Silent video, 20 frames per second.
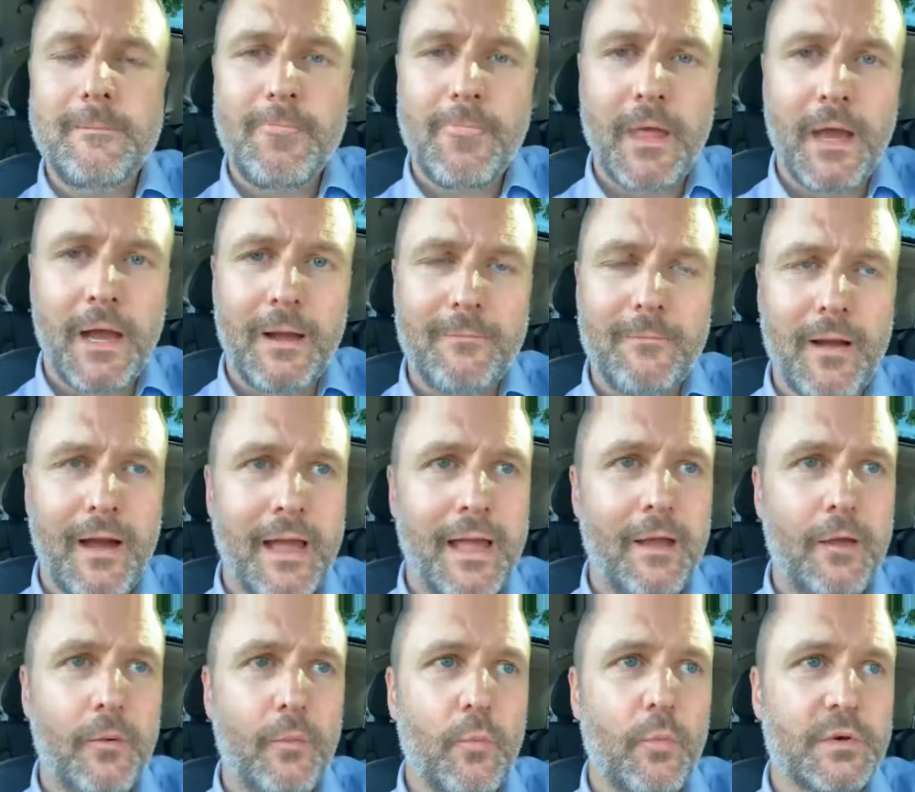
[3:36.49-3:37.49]
Um,
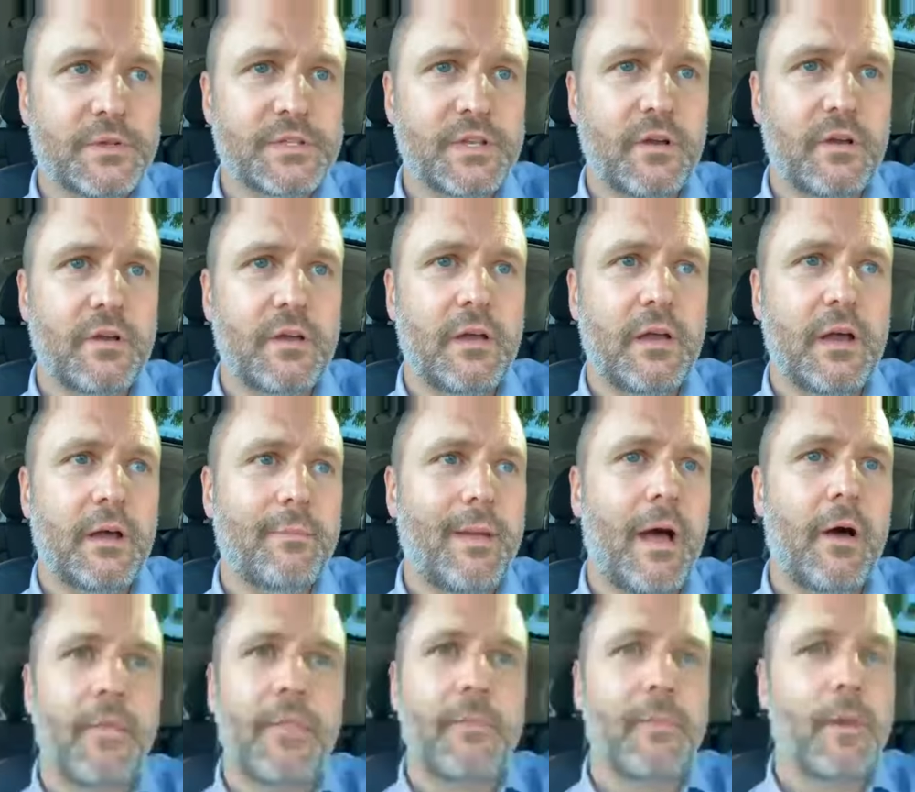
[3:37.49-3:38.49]
I was um,
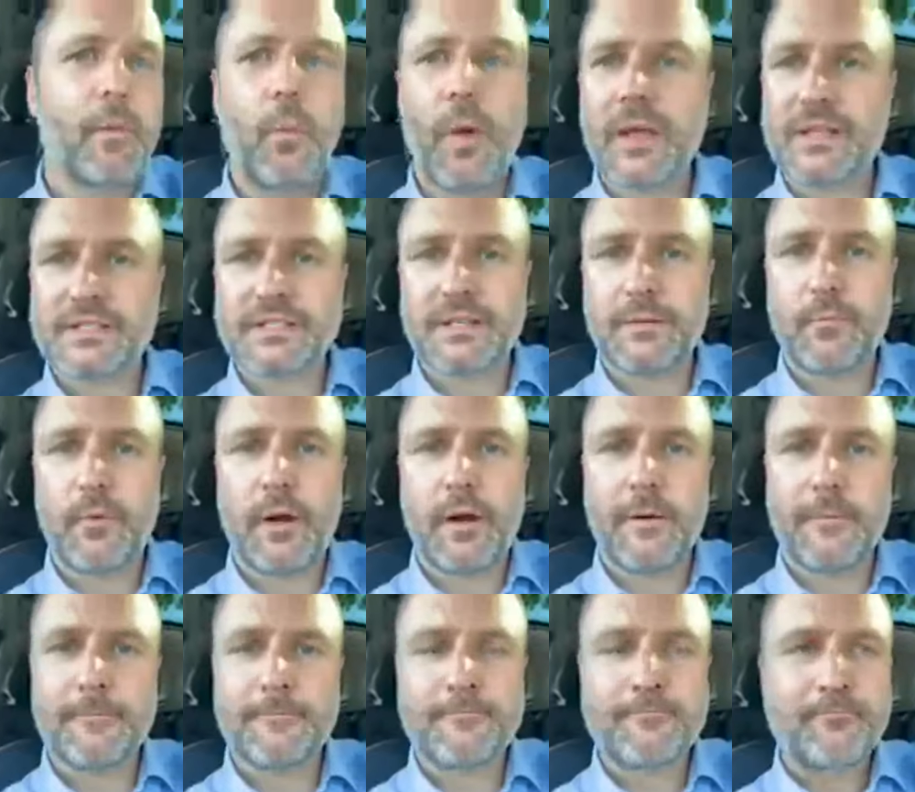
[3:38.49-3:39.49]
out in the Midwest
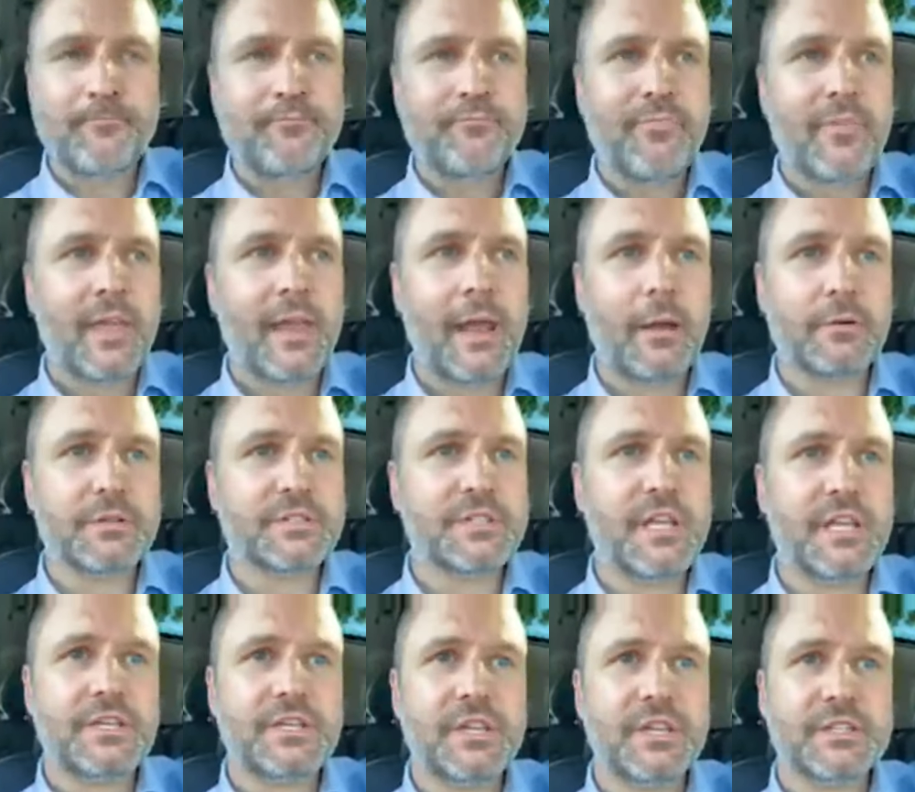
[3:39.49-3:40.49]
somewhere and I was
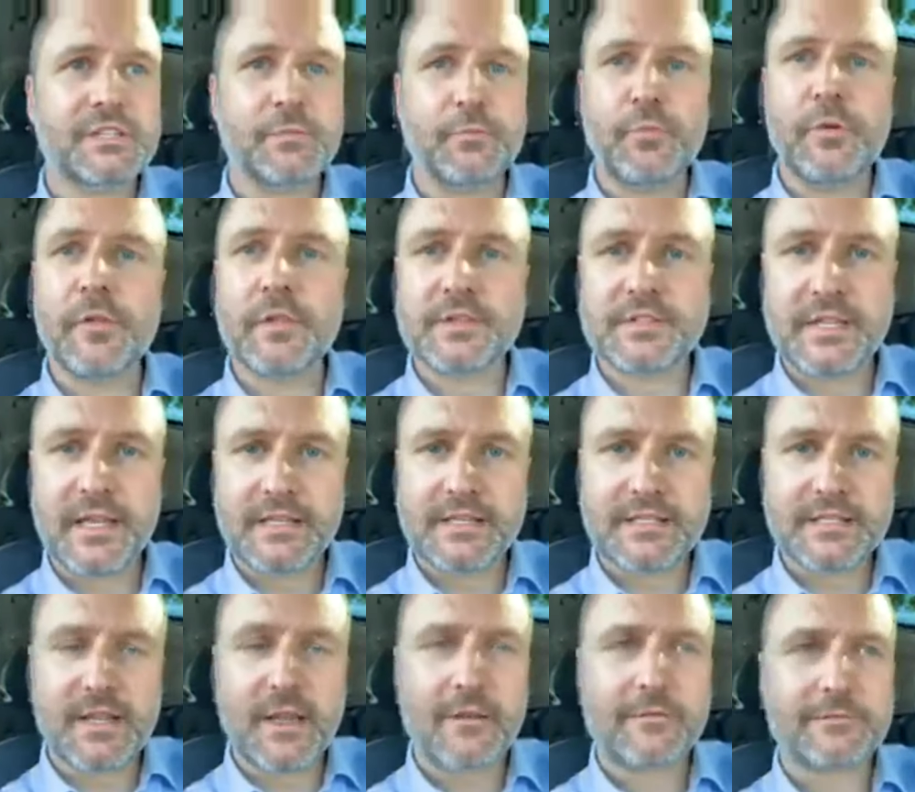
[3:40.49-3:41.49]
teaching some real estate
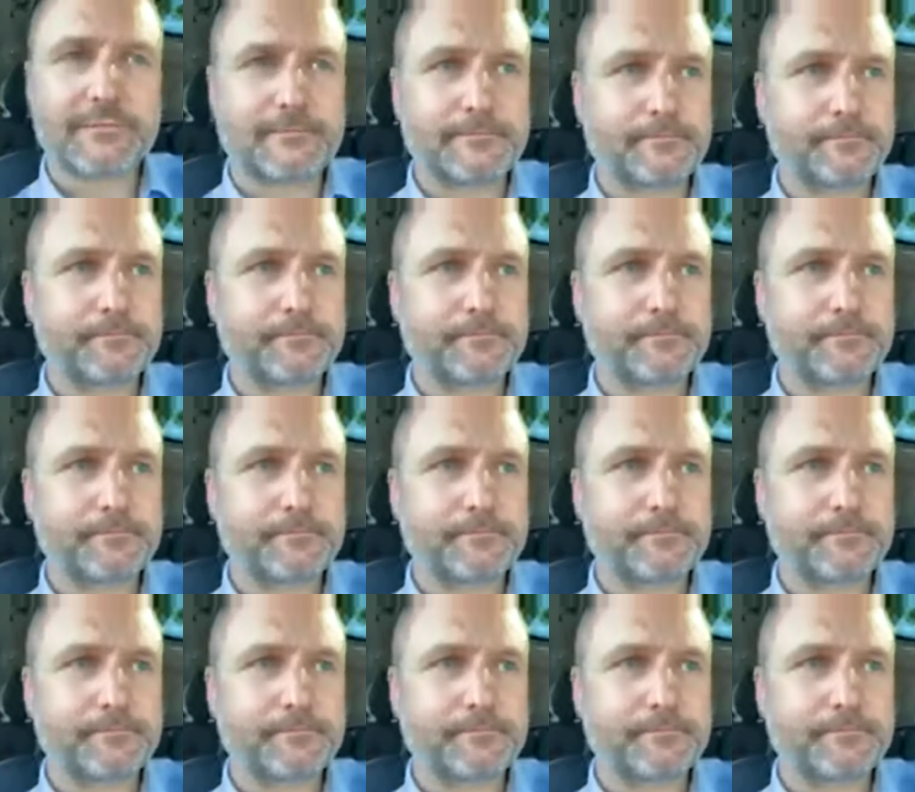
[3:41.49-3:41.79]
stuff